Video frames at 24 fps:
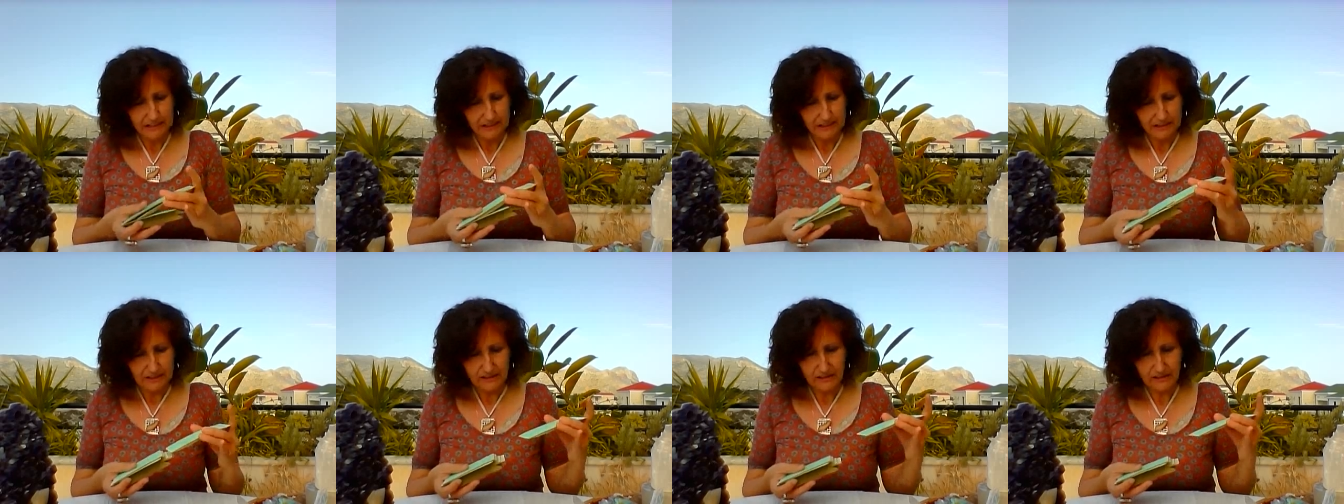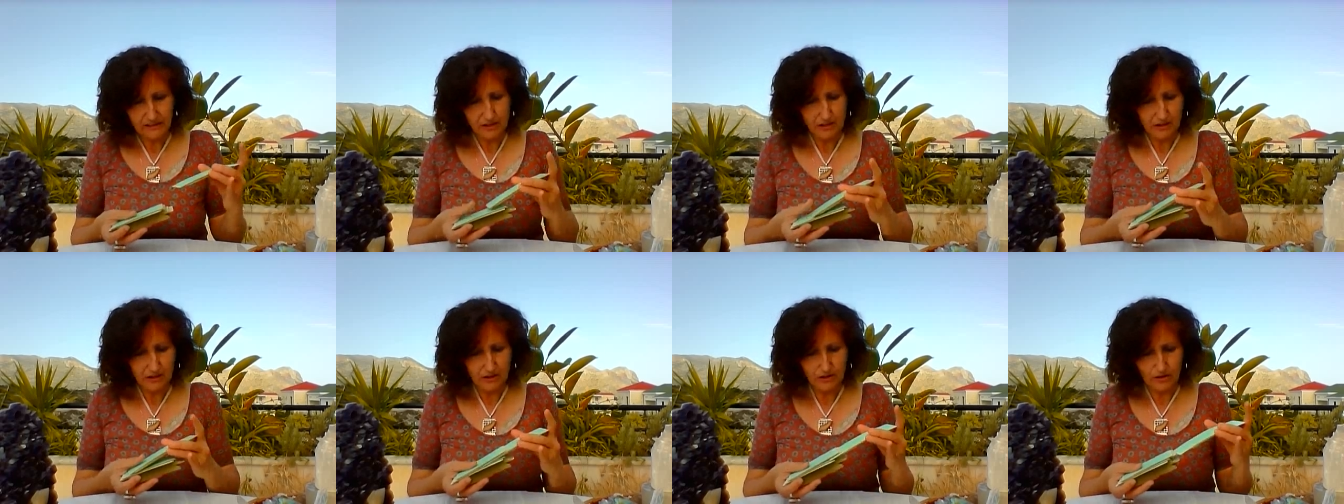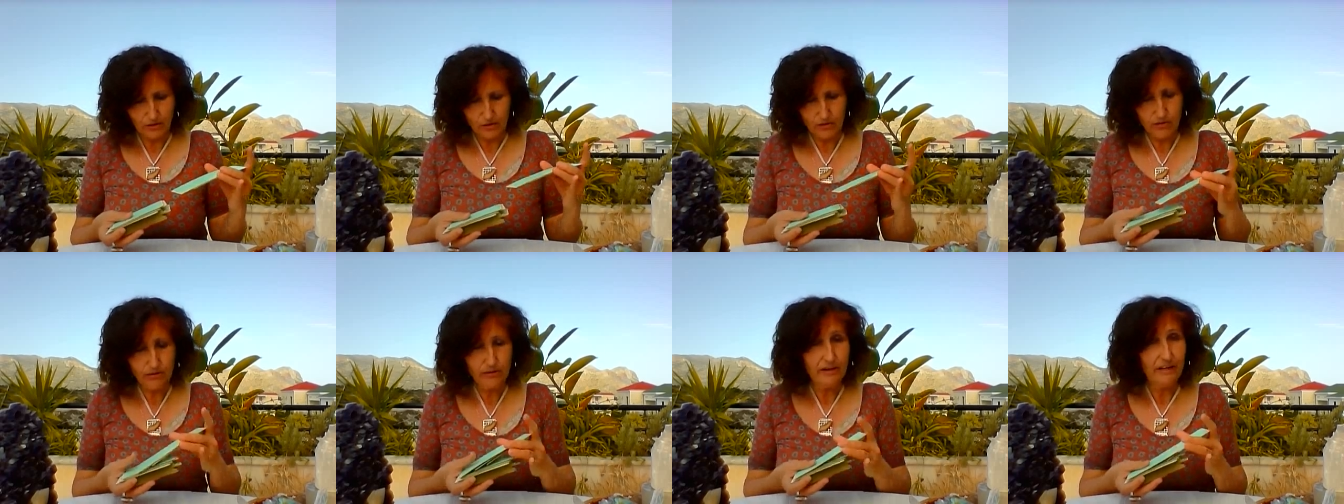
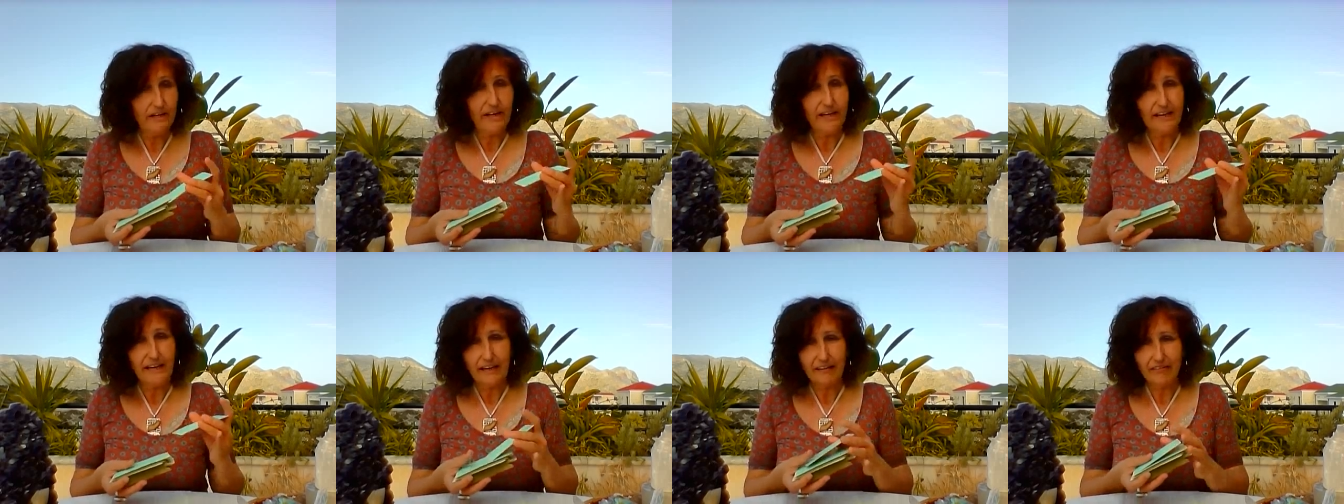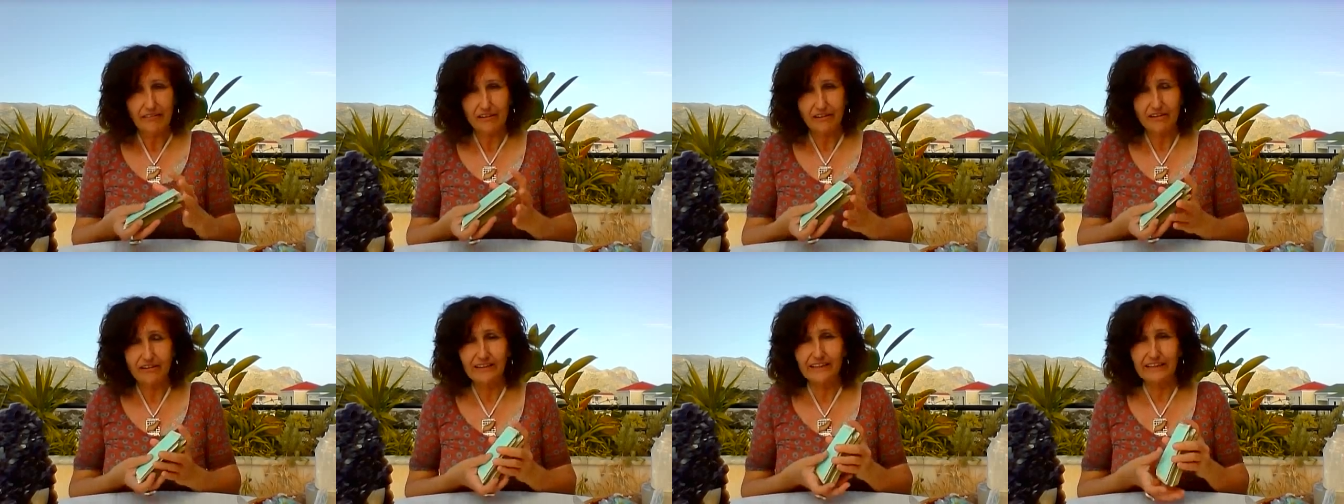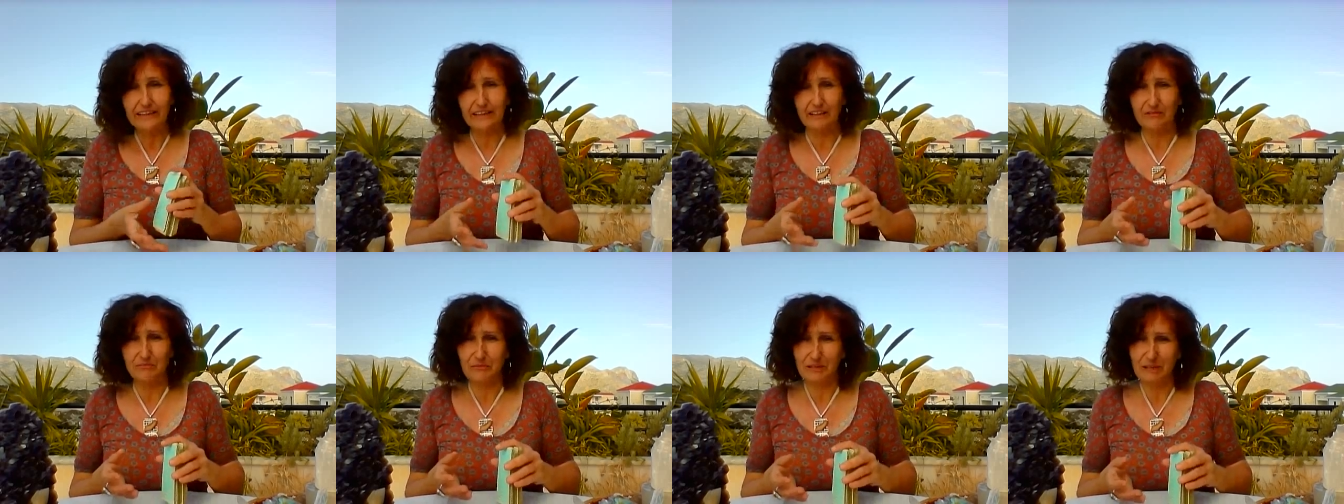So have a look
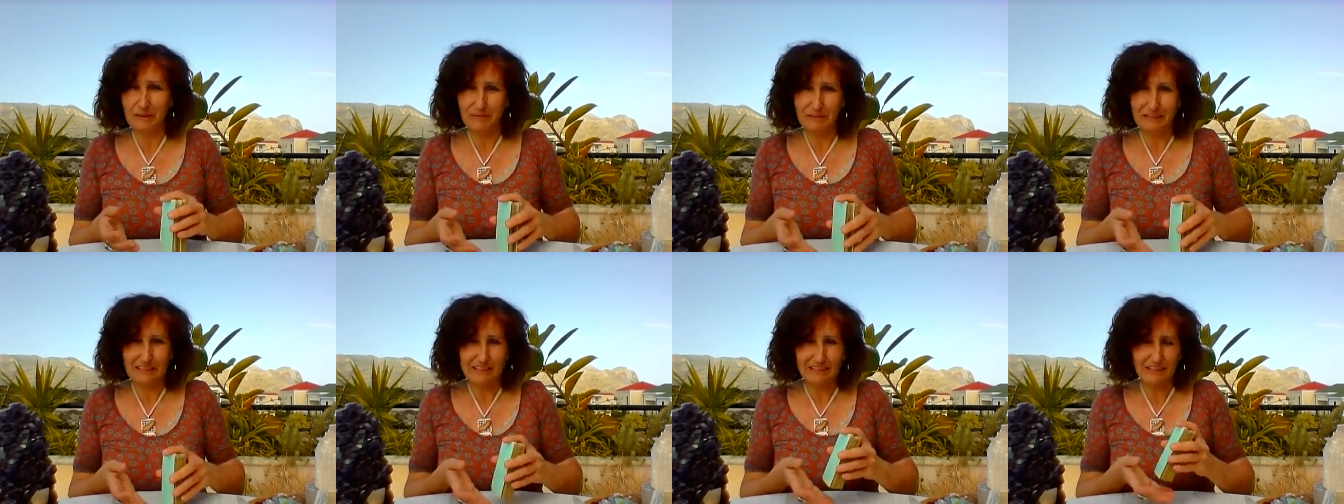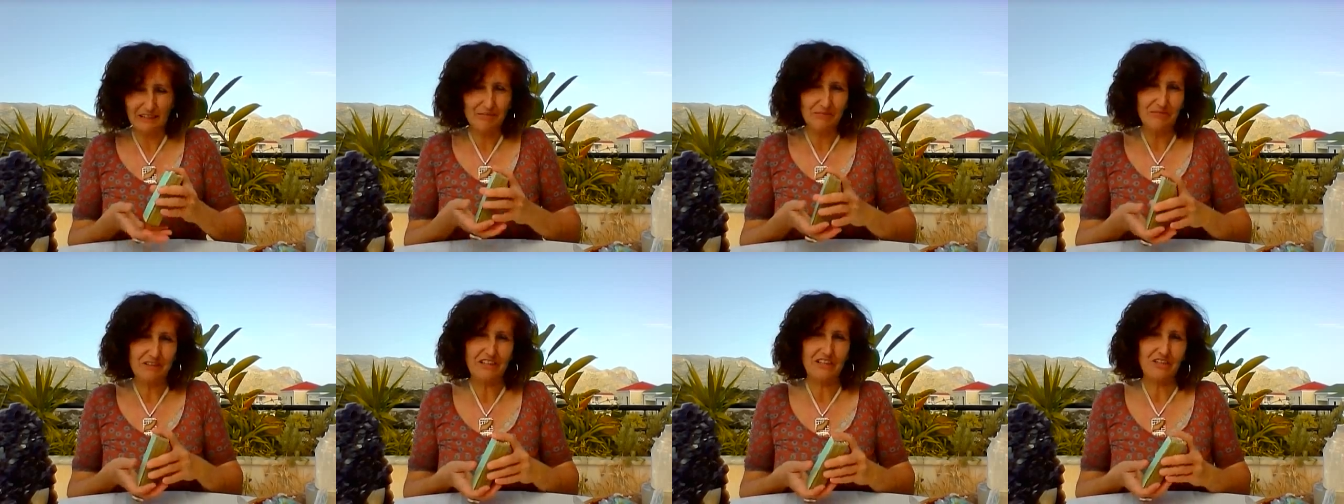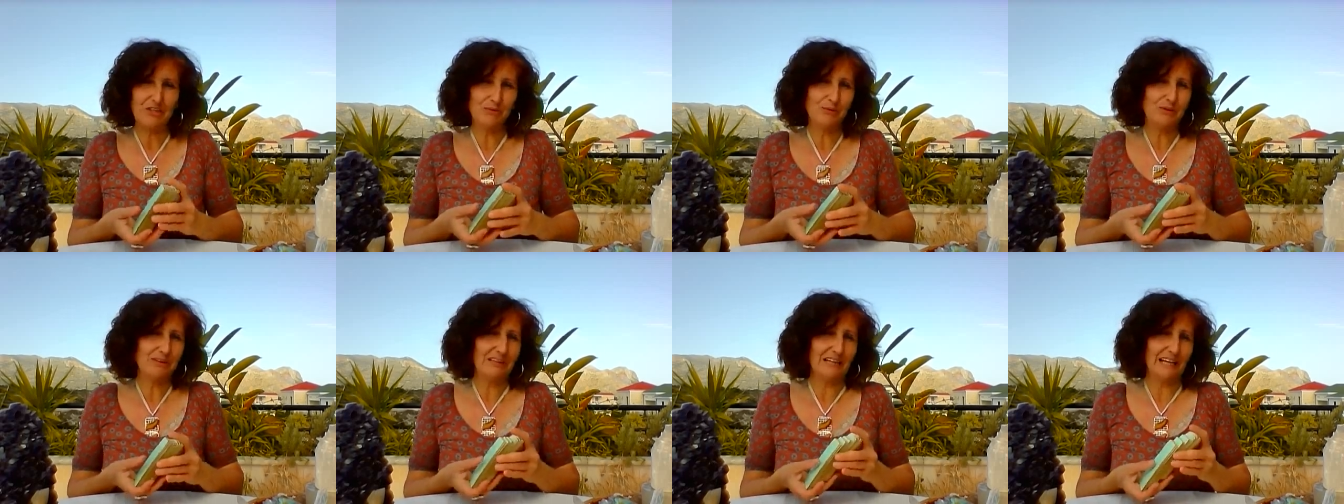at it. Maybe it's something
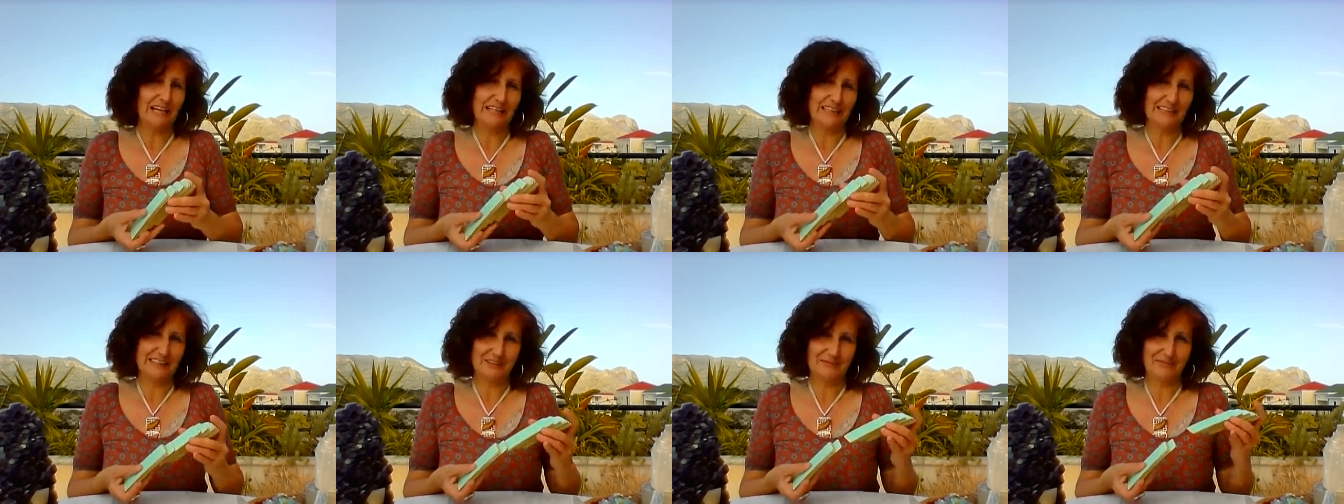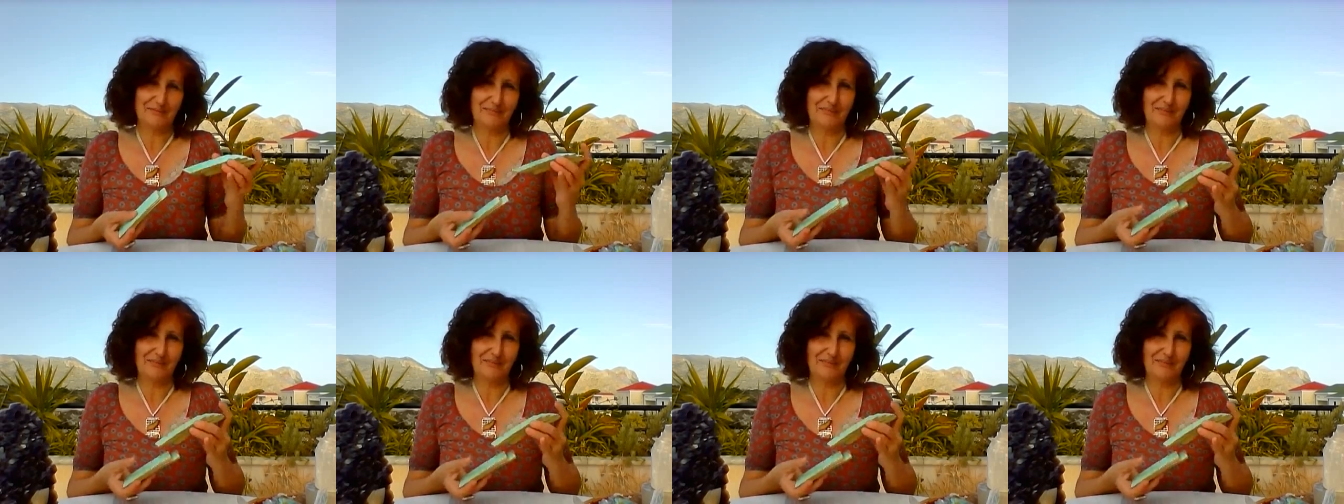you would like.